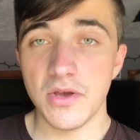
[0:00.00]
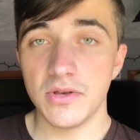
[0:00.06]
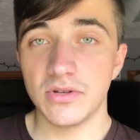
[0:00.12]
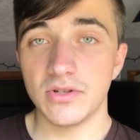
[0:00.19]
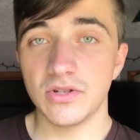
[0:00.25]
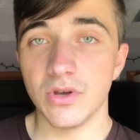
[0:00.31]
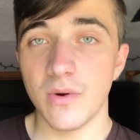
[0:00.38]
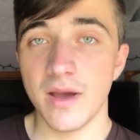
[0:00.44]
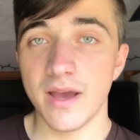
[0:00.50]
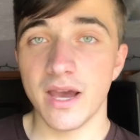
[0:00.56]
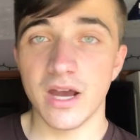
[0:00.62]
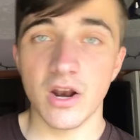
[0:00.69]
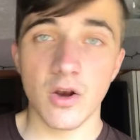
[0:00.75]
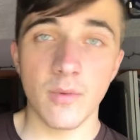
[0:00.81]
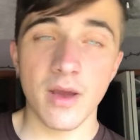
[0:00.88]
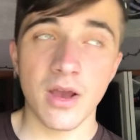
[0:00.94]
So I
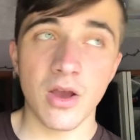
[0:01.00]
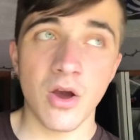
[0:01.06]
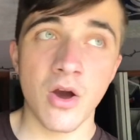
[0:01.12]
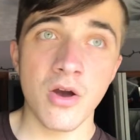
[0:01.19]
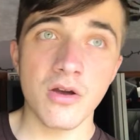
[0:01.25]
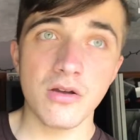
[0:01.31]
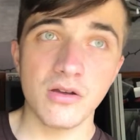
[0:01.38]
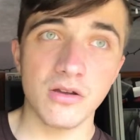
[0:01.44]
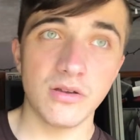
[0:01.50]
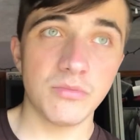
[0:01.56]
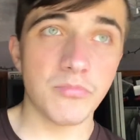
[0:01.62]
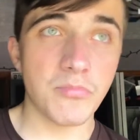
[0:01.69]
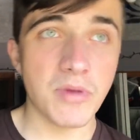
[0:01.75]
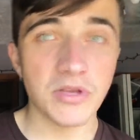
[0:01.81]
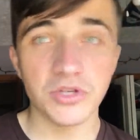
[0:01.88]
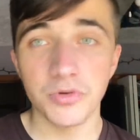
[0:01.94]
got out of my car,
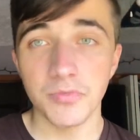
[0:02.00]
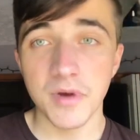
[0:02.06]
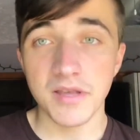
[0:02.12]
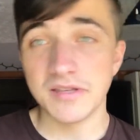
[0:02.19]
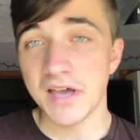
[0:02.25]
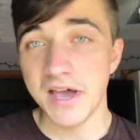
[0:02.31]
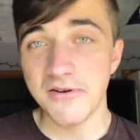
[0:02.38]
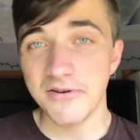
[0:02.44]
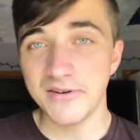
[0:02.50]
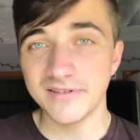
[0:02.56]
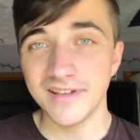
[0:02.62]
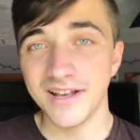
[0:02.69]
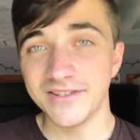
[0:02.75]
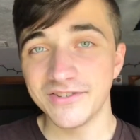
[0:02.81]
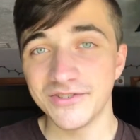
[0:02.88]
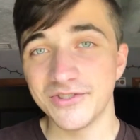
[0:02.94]
made sure my tie was
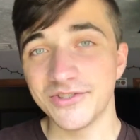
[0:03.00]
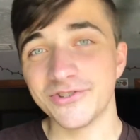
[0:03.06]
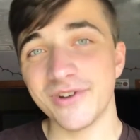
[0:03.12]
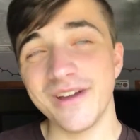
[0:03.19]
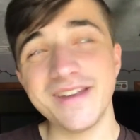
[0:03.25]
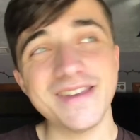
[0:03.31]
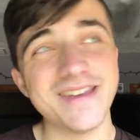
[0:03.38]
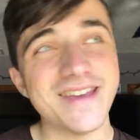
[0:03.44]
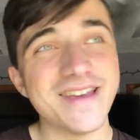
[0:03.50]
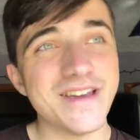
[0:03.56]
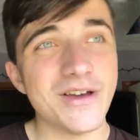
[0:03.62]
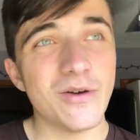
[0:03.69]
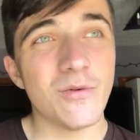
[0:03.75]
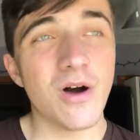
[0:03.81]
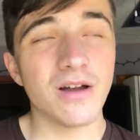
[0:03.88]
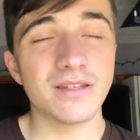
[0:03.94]
nice and straight.
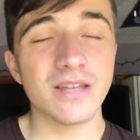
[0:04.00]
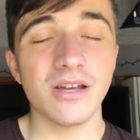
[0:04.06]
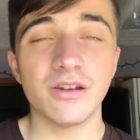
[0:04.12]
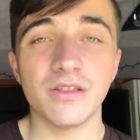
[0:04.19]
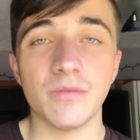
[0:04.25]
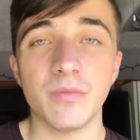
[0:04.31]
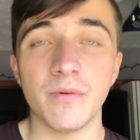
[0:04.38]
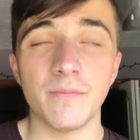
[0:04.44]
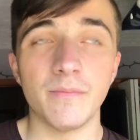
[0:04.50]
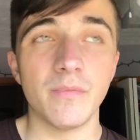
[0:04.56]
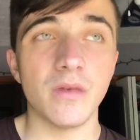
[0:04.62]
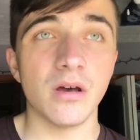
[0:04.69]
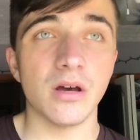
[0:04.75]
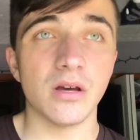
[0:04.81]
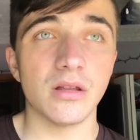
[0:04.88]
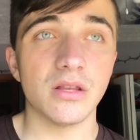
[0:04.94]
Walked down to
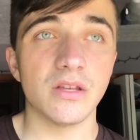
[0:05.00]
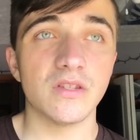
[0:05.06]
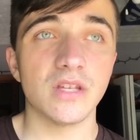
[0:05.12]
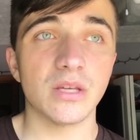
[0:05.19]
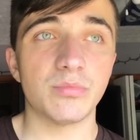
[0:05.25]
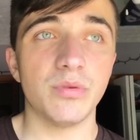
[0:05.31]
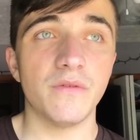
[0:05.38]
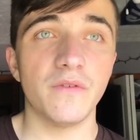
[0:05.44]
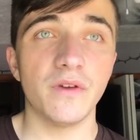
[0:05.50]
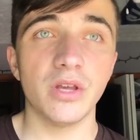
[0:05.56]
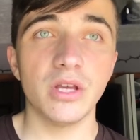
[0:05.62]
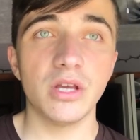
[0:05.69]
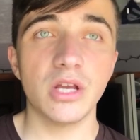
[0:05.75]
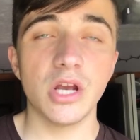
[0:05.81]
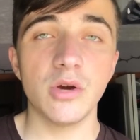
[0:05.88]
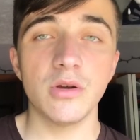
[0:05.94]
this like
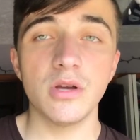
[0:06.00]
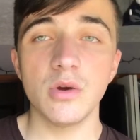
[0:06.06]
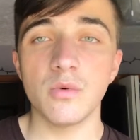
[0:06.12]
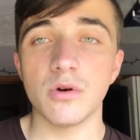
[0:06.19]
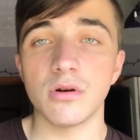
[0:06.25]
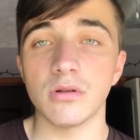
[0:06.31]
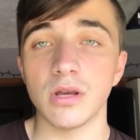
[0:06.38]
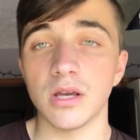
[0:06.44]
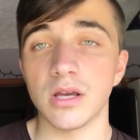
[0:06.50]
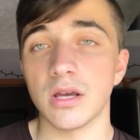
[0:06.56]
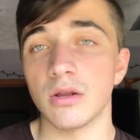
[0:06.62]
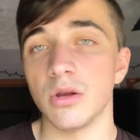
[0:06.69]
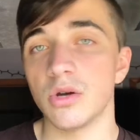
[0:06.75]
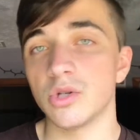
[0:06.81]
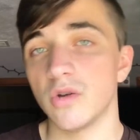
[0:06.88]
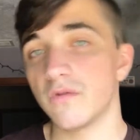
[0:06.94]
pavilion area where like it
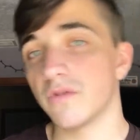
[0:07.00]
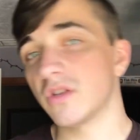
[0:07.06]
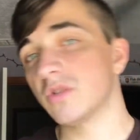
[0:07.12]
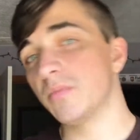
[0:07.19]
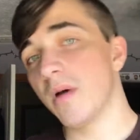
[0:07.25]
looks over this